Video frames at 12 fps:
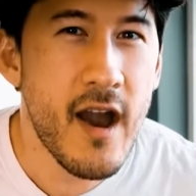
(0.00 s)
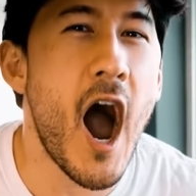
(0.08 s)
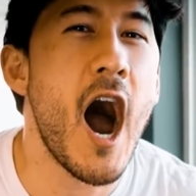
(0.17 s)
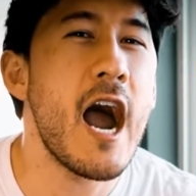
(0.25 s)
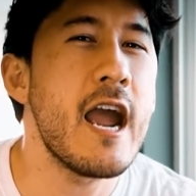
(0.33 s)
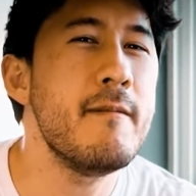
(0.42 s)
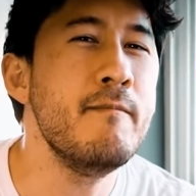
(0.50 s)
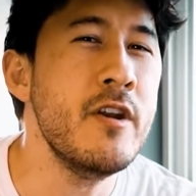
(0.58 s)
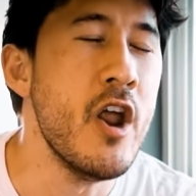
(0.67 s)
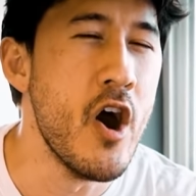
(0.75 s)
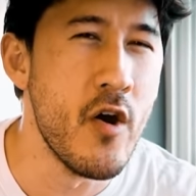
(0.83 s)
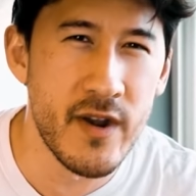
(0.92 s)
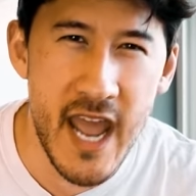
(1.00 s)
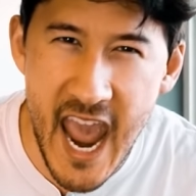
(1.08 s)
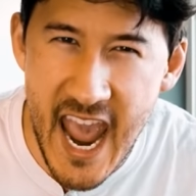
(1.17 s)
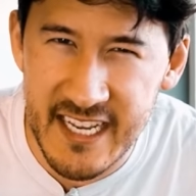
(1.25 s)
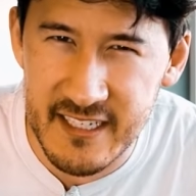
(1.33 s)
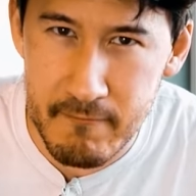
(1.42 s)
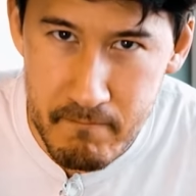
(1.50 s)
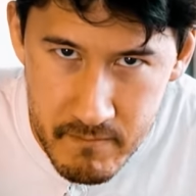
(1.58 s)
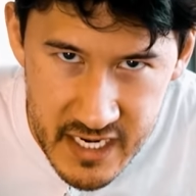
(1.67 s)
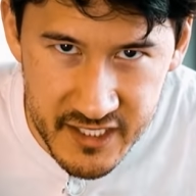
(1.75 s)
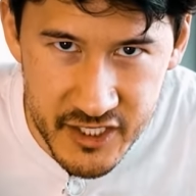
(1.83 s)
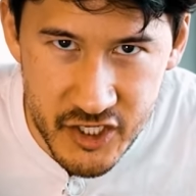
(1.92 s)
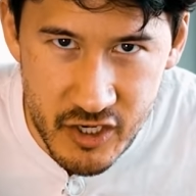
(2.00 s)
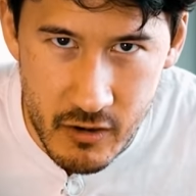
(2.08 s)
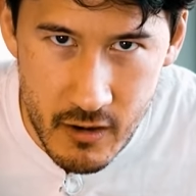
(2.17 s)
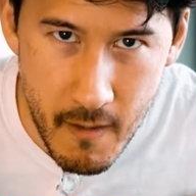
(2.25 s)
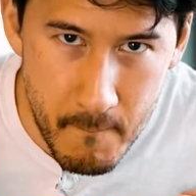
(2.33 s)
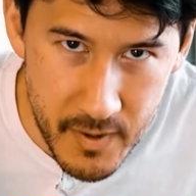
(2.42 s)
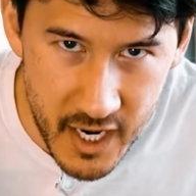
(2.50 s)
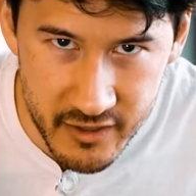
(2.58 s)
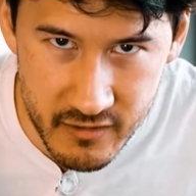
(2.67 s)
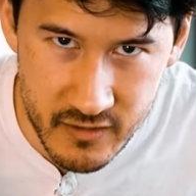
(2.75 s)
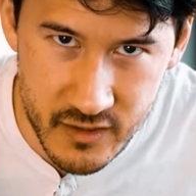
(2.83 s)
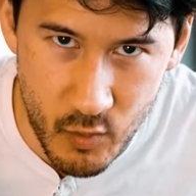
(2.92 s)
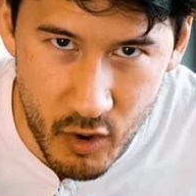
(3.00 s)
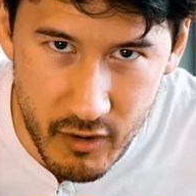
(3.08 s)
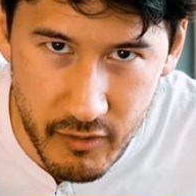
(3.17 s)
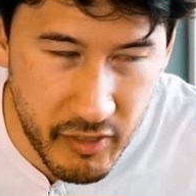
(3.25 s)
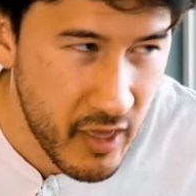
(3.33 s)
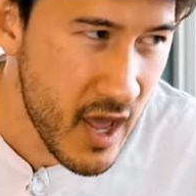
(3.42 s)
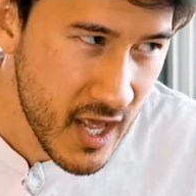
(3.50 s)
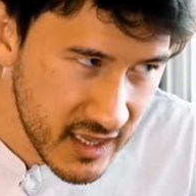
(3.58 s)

I'm known as Mr. Buttersworth.